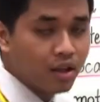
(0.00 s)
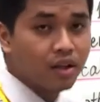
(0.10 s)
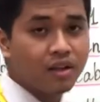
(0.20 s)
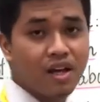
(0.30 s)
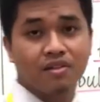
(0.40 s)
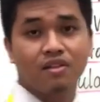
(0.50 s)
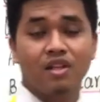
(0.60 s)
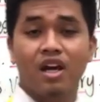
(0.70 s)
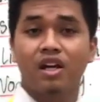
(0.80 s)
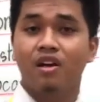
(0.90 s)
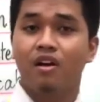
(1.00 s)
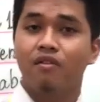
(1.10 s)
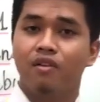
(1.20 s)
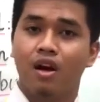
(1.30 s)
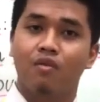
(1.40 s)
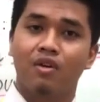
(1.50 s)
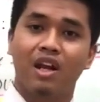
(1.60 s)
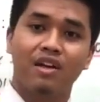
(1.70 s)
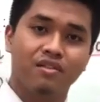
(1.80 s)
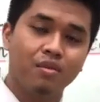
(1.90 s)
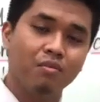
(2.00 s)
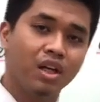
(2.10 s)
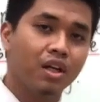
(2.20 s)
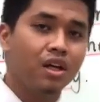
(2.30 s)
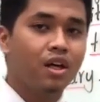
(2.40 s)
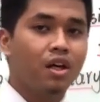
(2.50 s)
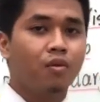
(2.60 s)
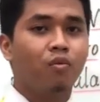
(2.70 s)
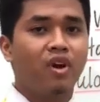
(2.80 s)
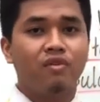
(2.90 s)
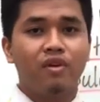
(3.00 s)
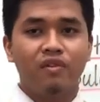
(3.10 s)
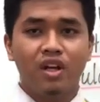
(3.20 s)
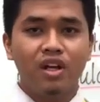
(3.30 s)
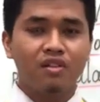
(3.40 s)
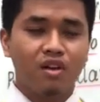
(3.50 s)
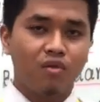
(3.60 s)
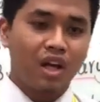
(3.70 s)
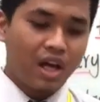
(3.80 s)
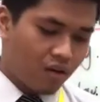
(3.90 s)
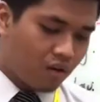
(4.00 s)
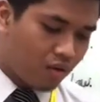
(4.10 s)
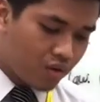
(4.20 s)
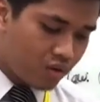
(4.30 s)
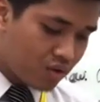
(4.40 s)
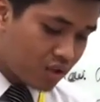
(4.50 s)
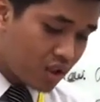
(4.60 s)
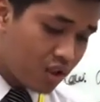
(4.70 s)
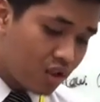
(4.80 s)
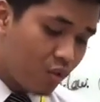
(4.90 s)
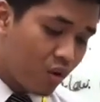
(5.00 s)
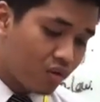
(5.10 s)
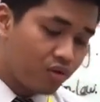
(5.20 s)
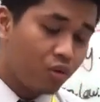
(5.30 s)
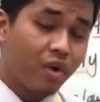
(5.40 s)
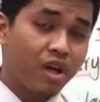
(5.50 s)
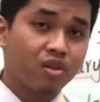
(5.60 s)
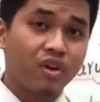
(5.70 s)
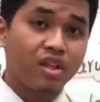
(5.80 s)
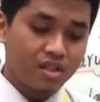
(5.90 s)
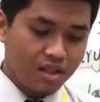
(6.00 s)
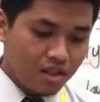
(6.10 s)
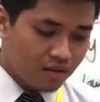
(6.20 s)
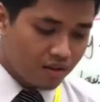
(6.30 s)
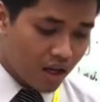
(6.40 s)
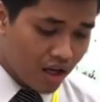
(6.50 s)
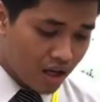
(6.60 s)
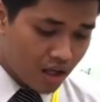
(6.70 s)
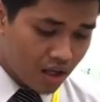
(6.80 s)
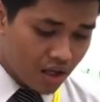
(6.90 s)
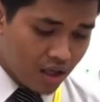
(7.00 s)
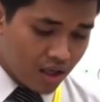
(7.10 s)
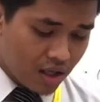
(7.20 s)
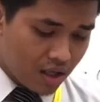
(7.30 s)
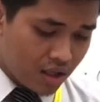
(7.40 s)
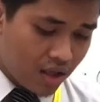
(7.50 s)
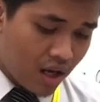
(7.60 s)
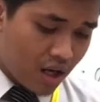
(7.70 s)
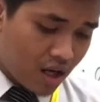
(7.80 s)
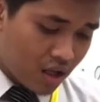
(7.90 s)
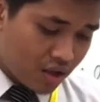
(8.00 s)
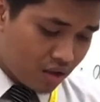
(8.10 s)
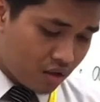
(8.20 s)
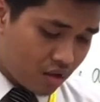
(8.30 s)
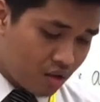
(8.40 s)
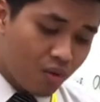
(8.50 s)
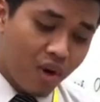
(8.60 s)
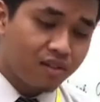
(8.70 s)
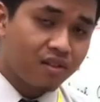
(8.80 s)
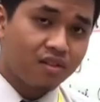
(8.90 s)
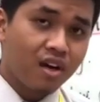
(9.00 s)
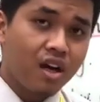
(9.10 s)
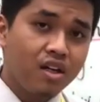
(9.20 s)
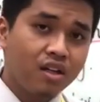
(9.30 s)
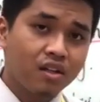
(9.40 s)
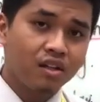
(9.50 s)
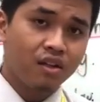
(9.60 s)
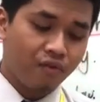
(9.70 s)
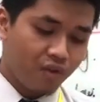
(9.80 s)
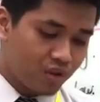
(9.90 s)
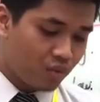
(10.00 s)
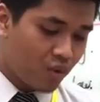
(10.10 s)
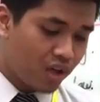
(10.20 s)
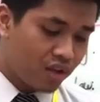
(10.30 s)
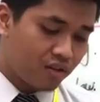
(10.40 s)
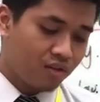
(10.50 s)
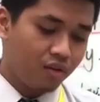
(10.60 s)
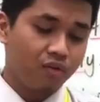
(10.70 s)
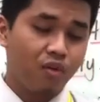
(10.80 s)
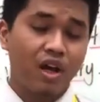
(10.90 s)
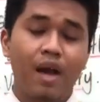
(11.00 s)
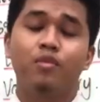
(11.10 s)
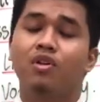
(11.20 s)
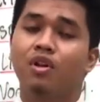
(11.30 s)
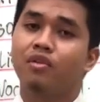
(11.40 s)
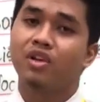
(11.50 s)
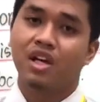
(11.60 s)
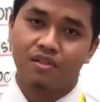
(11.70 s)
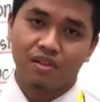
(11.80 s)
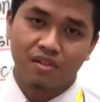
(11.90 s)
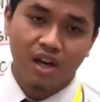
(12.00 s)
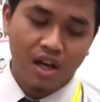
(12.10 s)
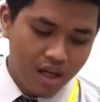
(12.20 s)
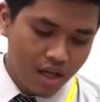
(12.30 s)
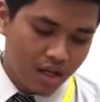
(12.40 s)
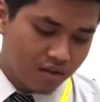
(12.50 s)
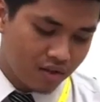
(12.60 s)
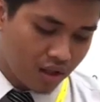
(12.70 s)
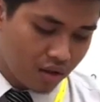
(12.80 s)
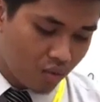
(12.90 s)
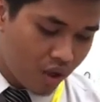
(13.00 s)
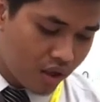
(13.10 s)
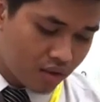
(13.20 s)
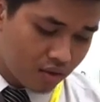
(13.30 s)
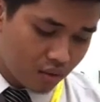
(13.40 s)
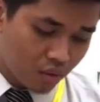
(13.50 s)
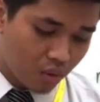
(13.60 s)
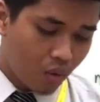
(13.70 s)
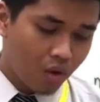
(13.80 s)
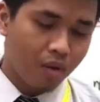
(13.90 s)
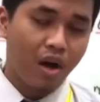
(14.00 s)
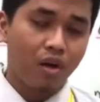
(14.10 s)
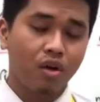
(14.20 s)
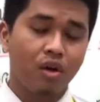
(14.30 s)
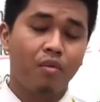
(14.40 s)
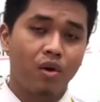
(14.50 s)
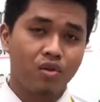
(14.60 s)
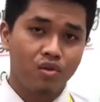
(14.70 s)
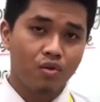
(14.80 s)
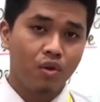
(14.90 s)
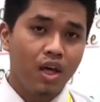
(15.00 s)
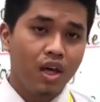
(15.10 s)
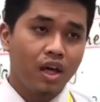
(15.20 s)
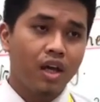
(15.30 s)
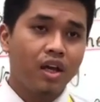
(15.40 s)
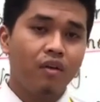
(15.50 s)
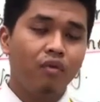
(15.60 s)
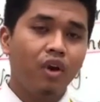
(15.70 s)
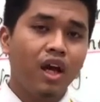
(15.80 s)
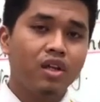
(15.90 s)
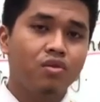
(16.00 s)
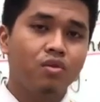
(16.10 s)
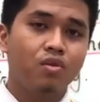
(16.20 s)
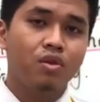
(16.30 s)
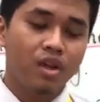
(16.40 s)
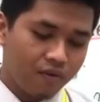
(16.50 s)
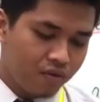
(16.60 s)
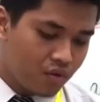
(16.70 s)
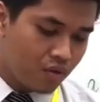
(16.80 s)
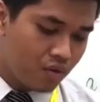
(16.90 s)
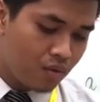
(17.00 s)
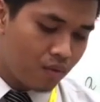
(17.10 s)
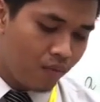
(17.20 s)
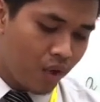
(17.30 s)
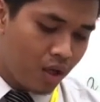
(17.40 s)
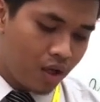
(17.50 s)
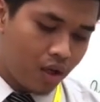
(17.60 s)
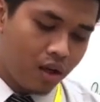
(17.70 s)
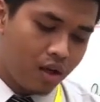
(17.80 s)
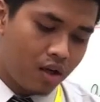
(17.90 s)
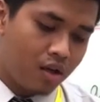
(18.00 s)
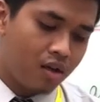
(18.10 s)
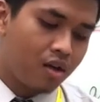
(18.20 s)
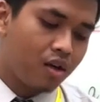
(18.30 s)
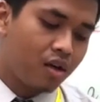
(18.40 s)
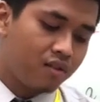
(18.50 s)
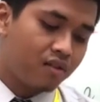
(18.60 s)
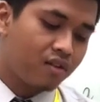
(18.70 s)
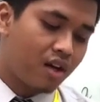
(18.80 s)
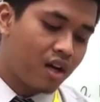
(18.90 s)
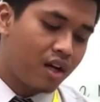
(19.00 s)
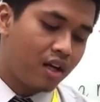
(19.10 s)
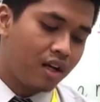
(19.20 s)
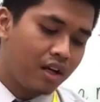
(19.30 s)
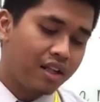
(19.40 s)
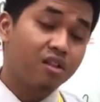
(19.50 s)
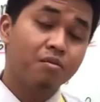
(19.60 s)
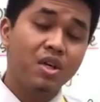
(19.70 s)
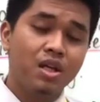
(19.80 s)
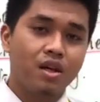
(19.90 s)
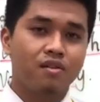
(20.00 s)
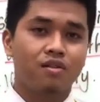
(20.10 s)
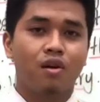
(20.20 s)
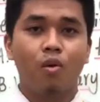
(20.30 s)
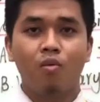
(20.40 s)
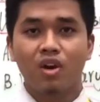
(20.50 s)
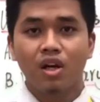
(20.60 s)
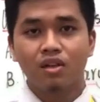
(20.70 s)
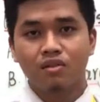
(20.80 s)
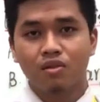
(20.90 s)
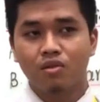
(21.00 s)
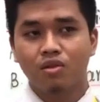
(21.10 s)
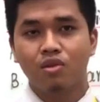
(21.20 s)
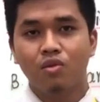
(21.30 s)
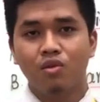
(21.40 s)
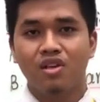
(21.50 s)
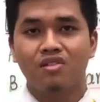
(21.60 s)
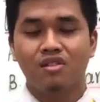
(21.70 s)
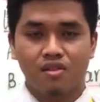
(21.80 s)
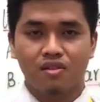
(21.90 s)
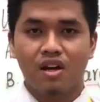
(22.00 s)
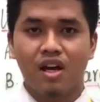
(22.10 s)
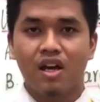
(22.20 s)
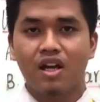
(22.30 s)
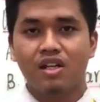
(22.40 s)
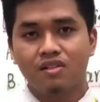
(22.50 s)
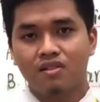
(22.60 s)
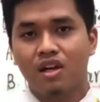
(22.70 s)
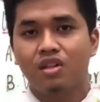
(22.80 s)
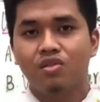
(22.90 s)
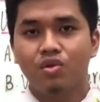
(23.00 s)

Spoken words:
that's the end of our lesson, but when we finish, I would like all of you to turn your books to page 20. There are two exercises. The first one is the vocabulary exercise, and the second one is to talk about you. And I would like to give you exercise letter B as a homework. So do this exercise and send to